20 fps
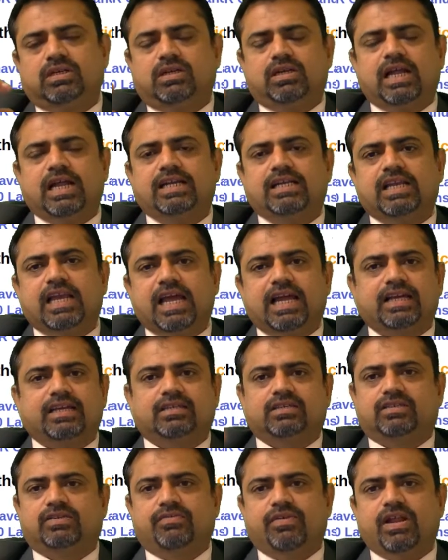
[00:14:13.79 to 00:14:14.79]
90 lakh
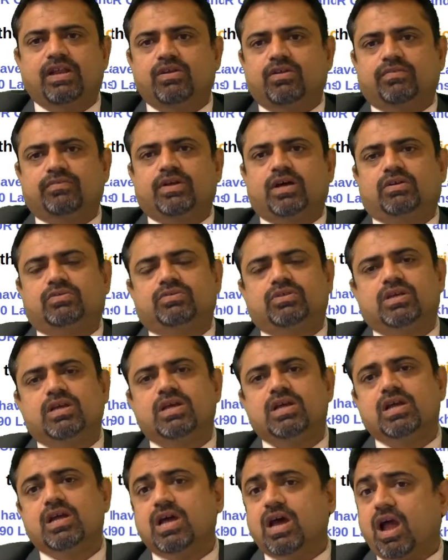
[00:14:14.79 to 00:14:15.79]
is the value of the house.
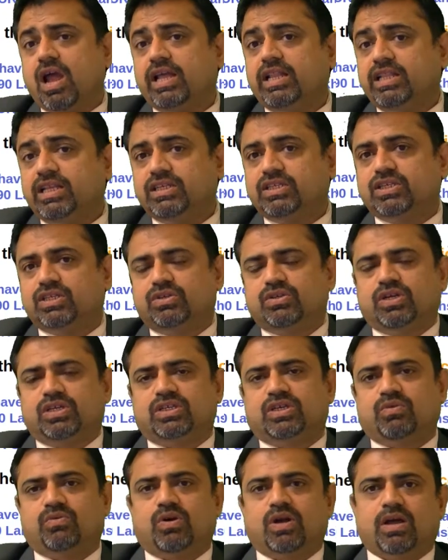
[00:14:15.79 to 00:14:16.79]
In this
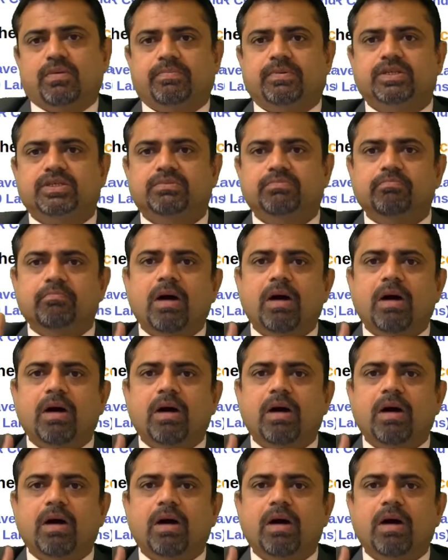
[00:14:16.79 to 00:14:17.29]
situation, what happens?